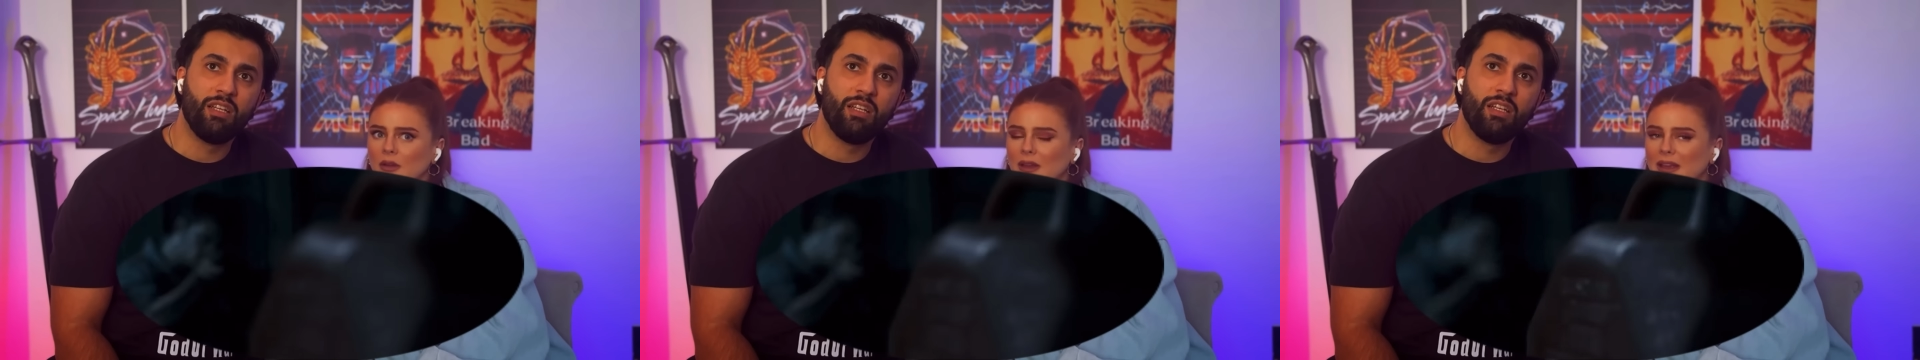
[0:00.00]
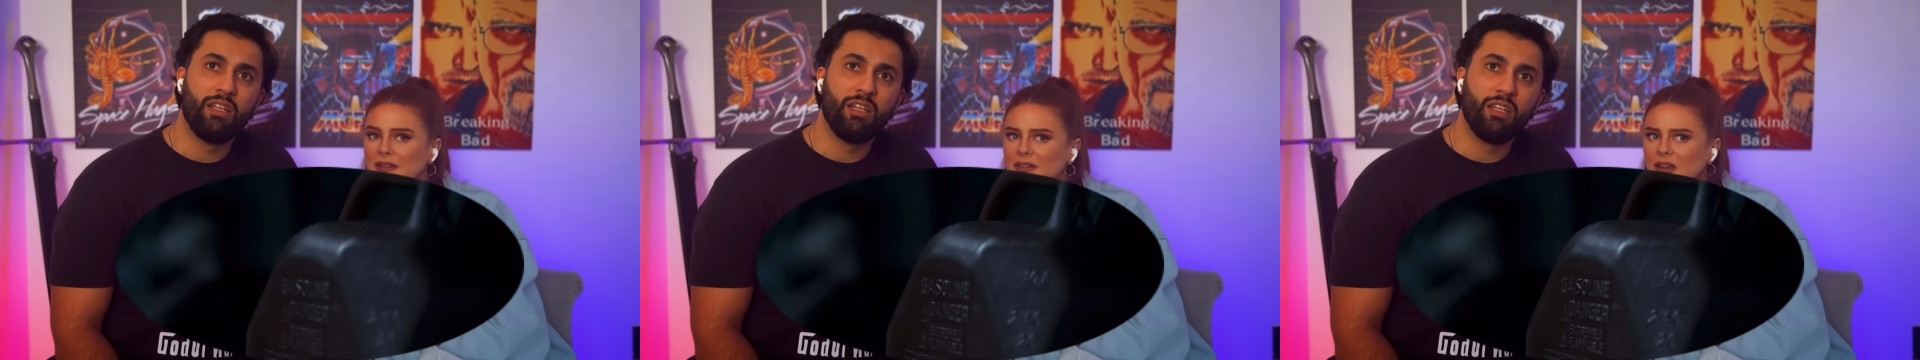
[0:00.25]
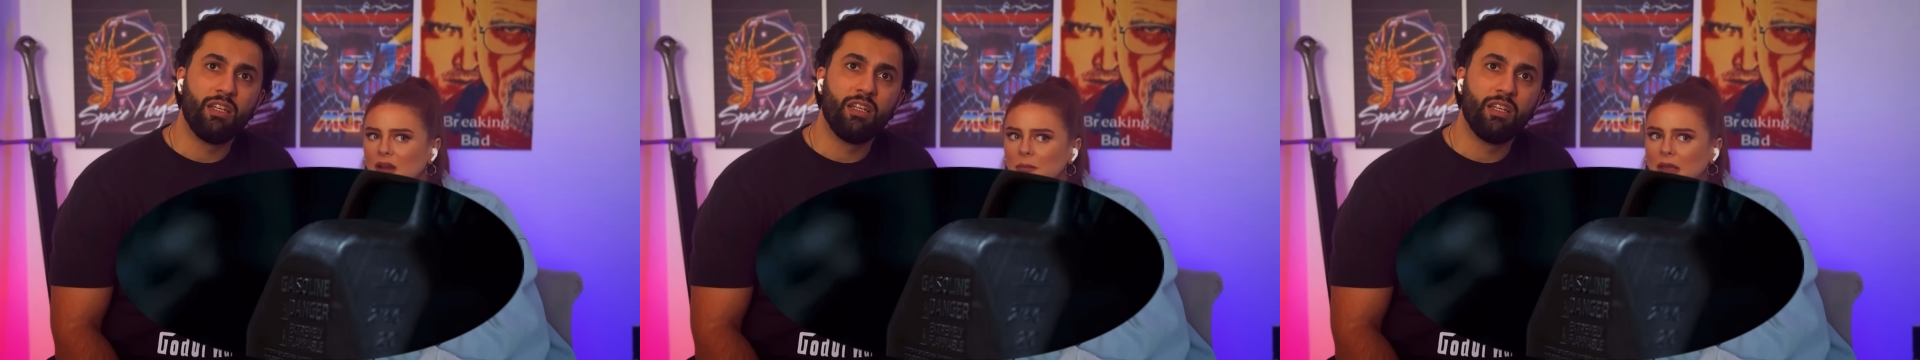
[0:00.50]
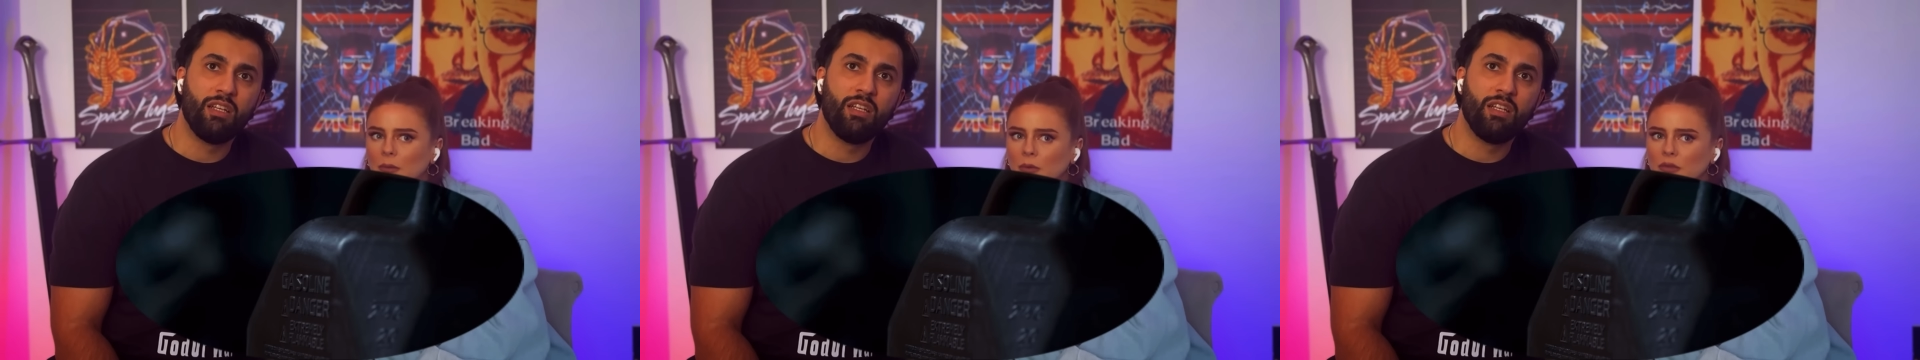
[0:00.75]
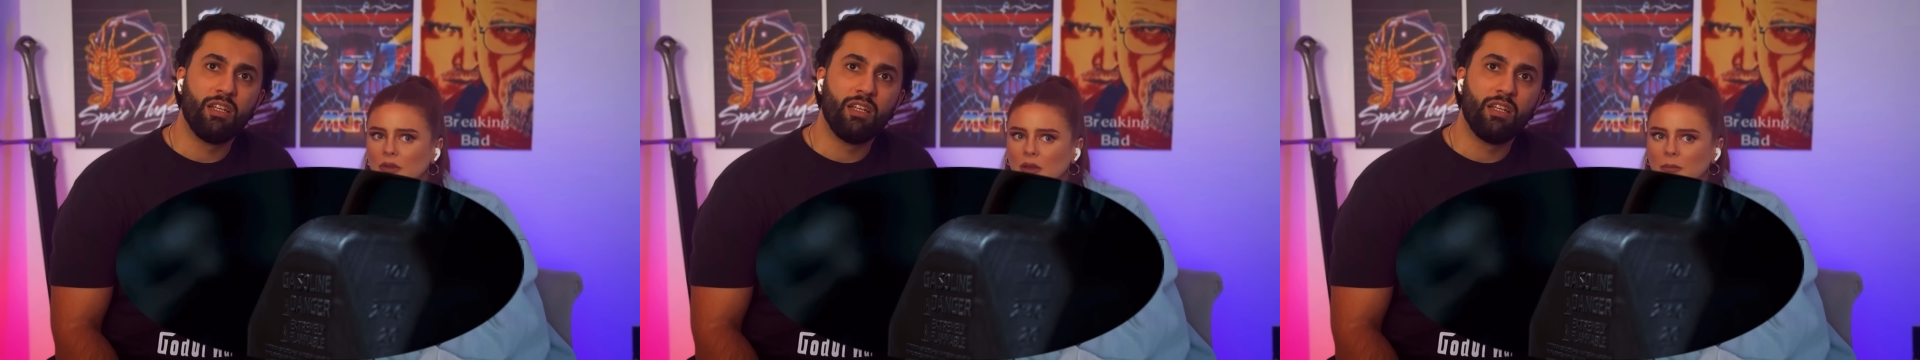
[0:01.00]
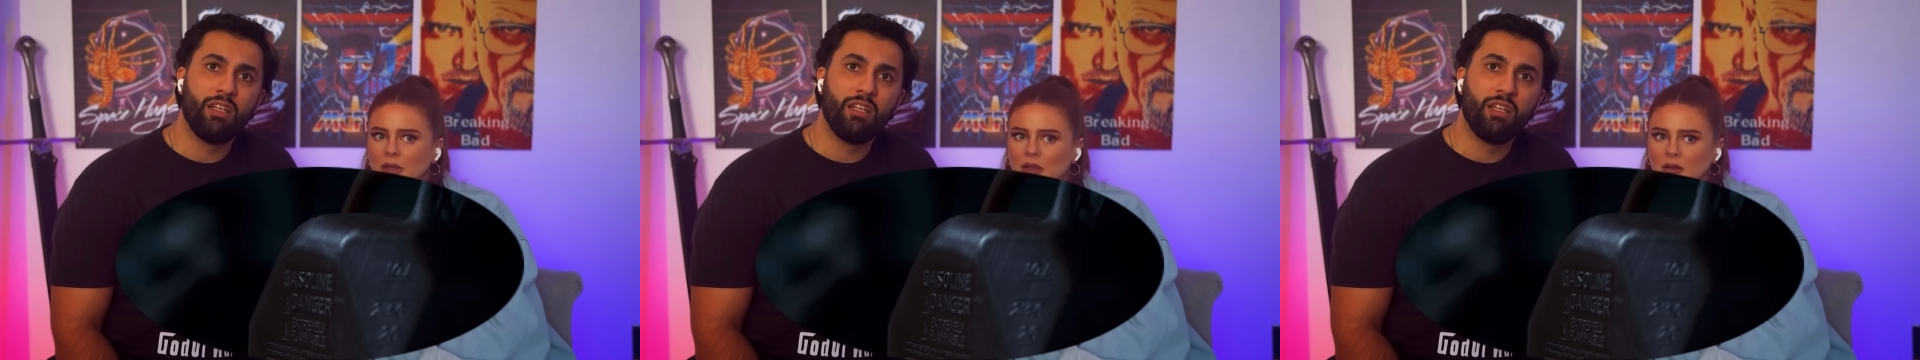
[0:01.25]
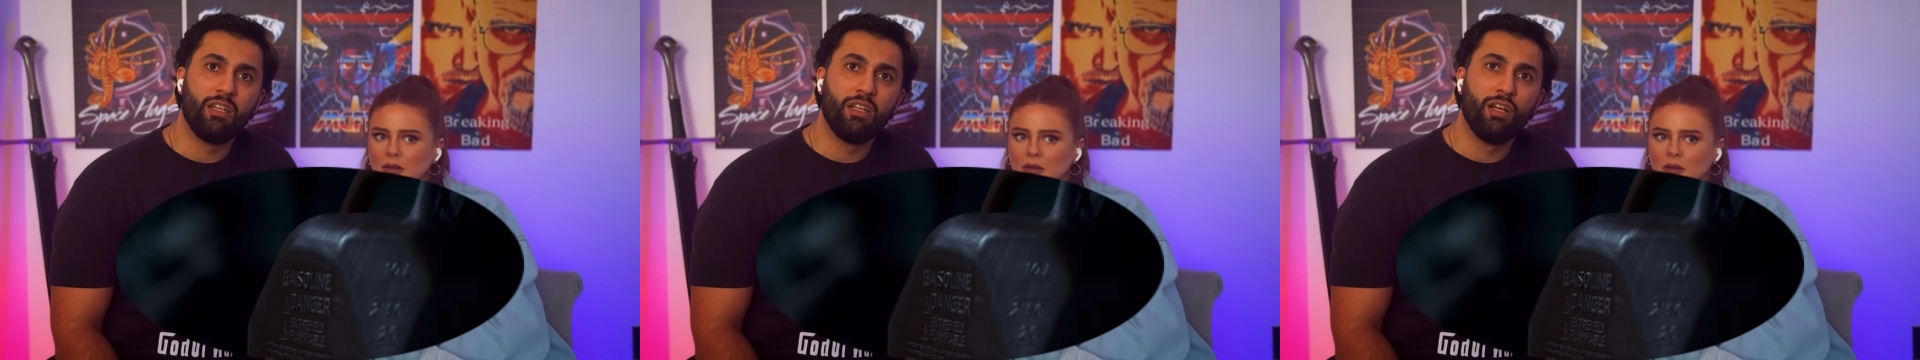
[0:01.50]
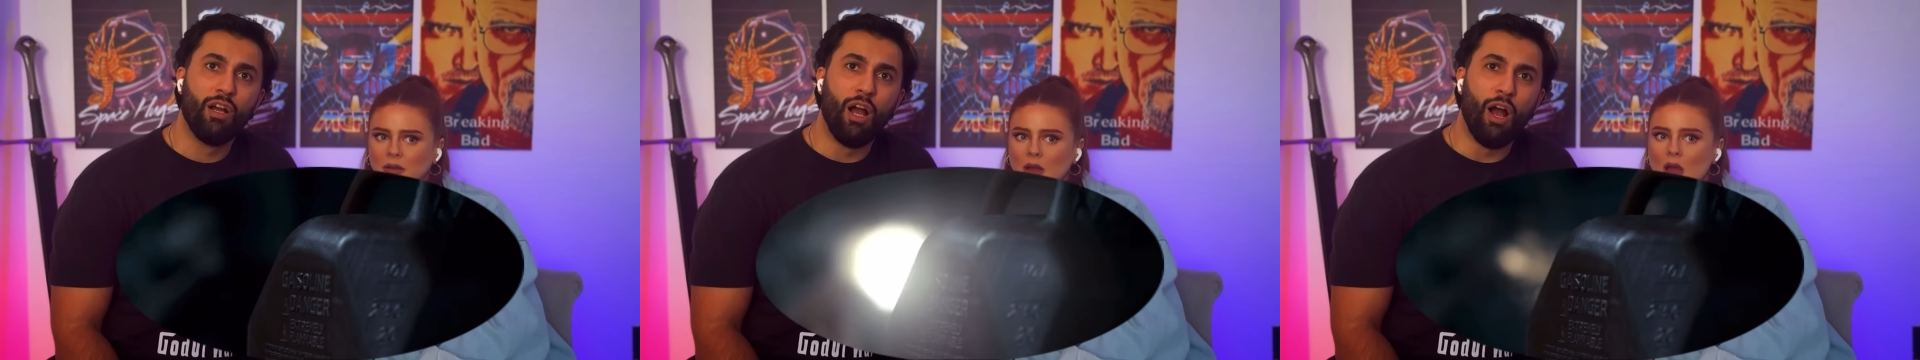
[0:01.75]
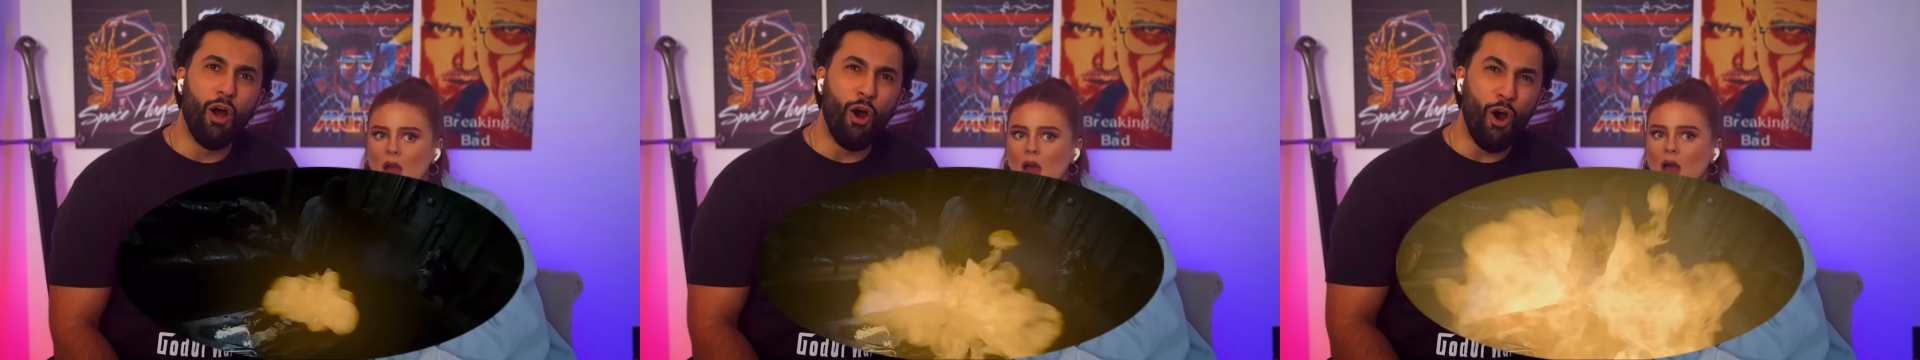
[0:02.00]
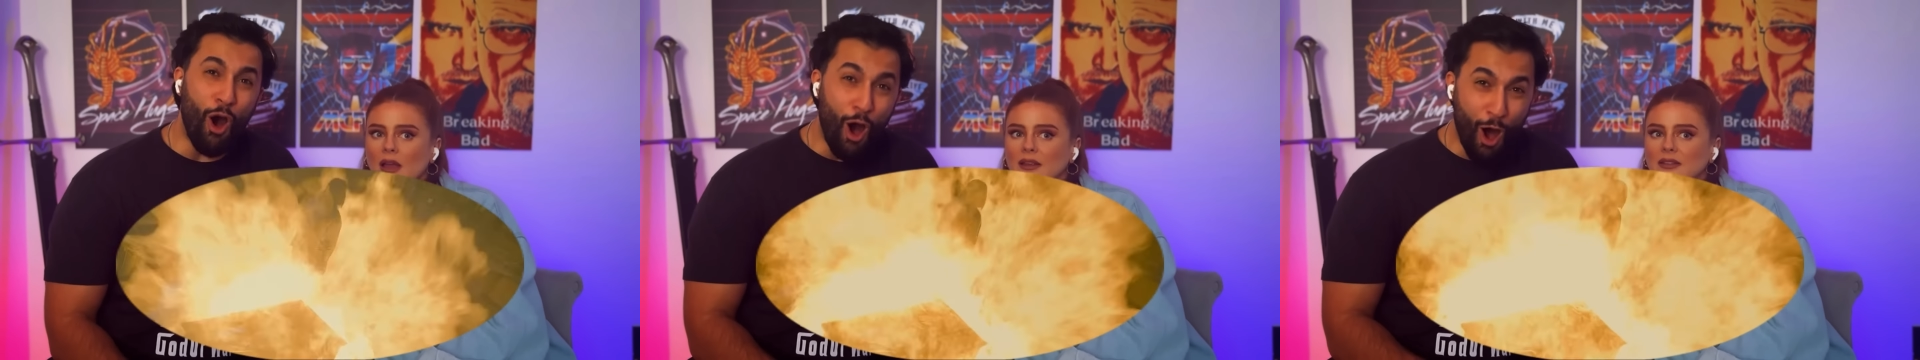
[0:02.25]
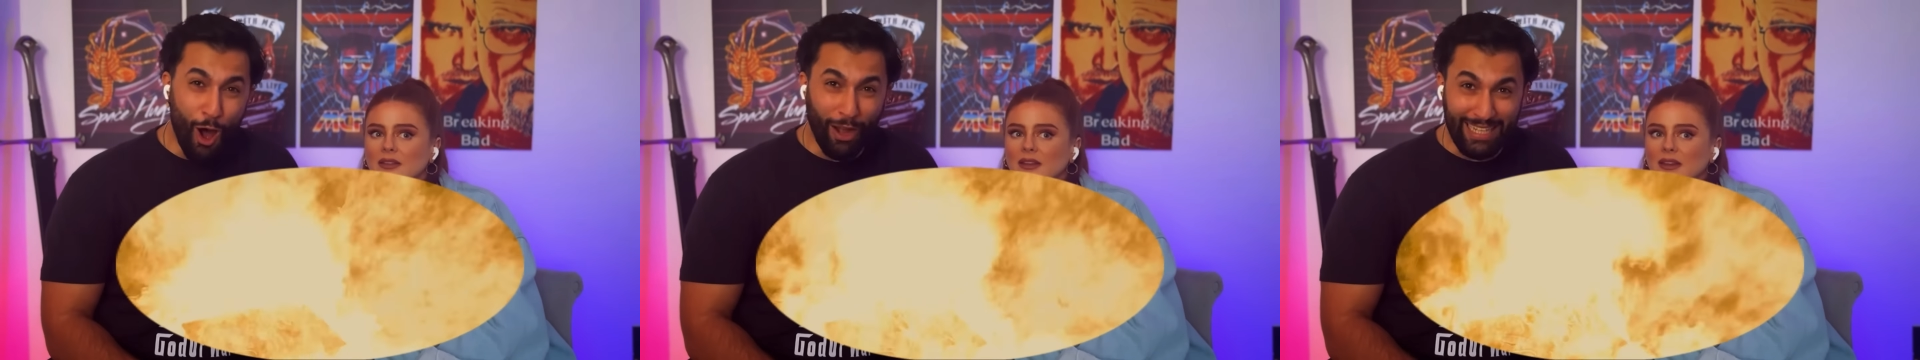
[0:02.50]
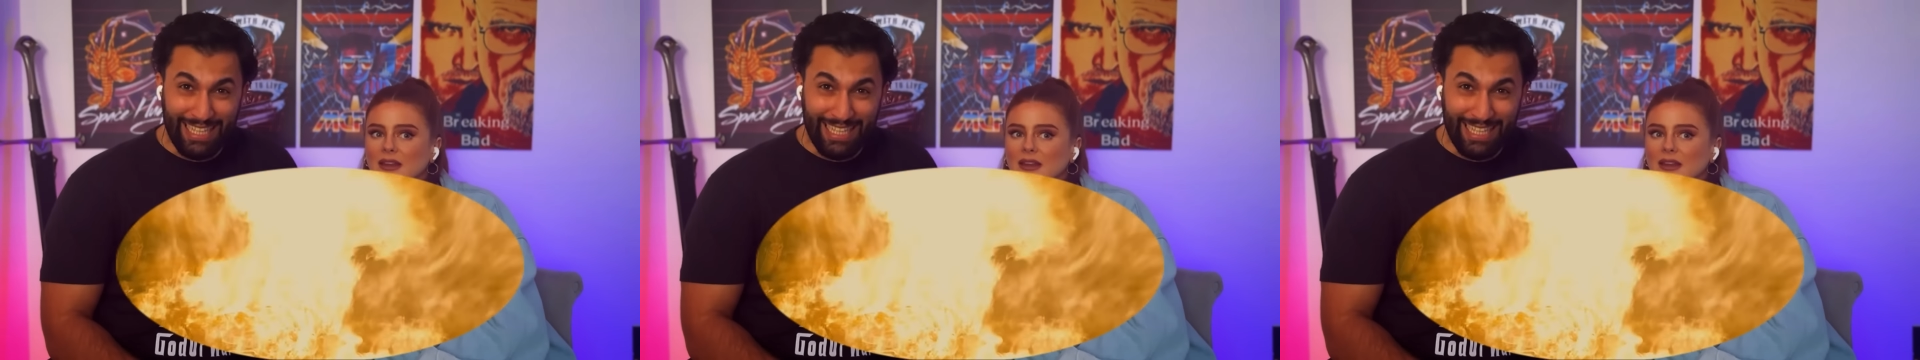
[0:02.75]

Speaker 1: it's coming. What's coming?
Speaker 2: Oh,